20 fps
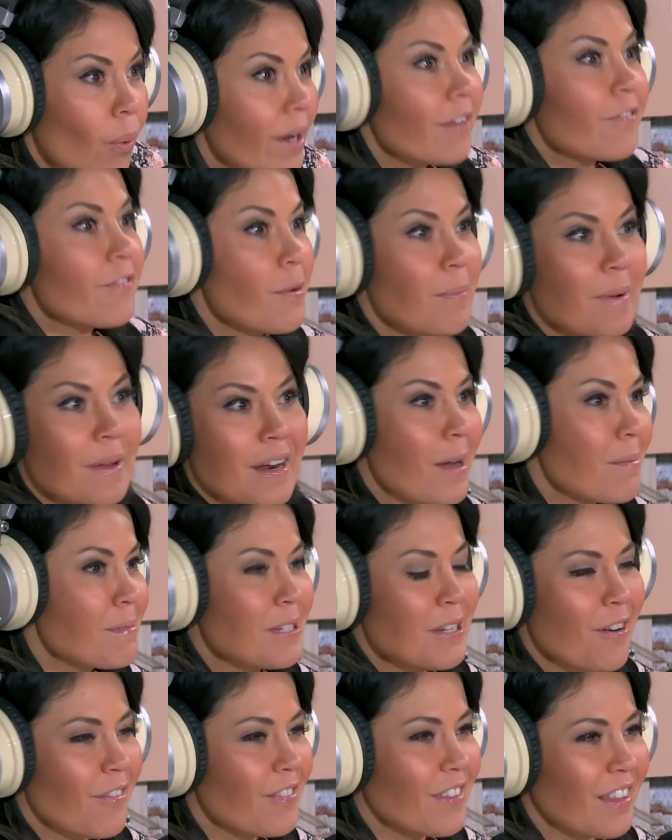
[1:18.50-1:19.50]
What have you been up
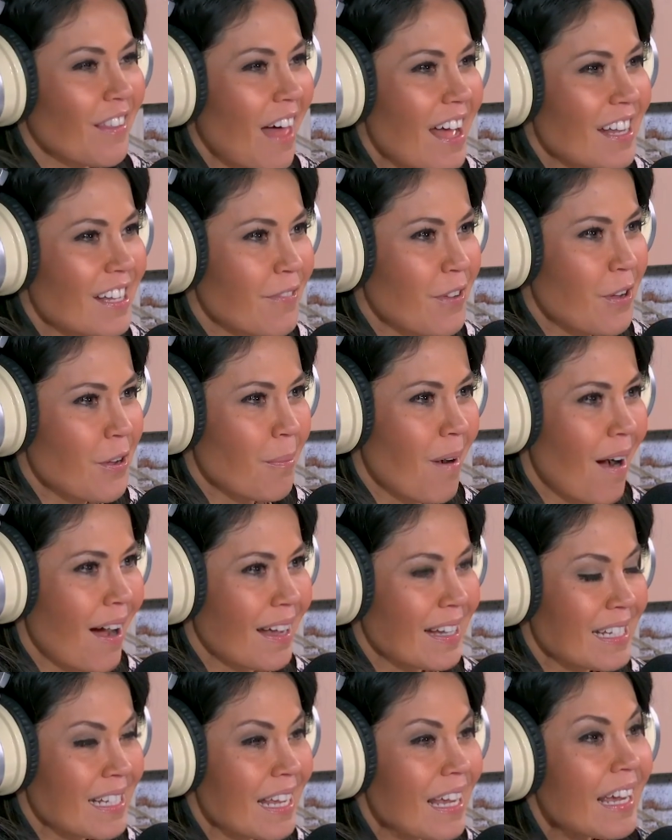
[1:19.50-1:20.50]
to over the last few
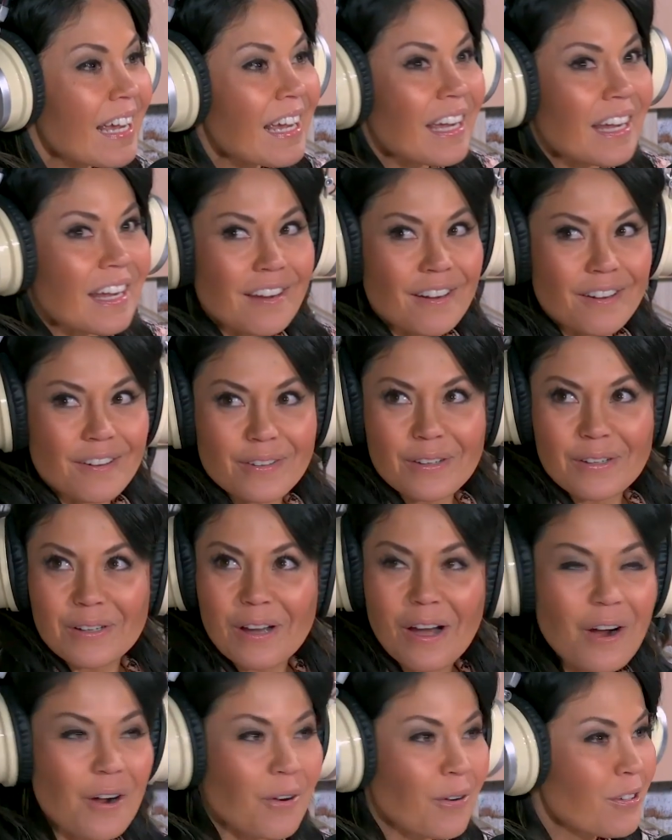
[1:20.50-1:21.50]
months? Here you
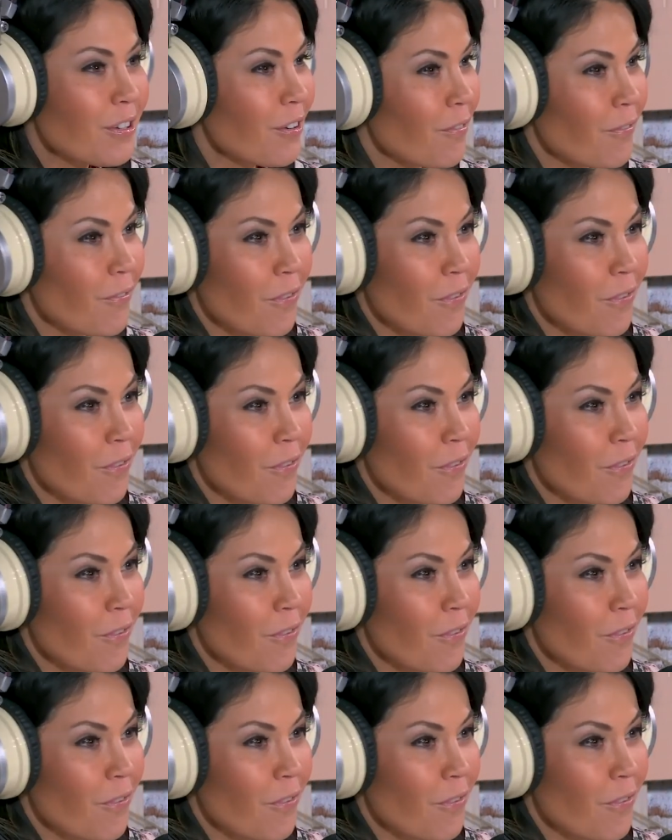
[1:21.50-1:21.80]
go, your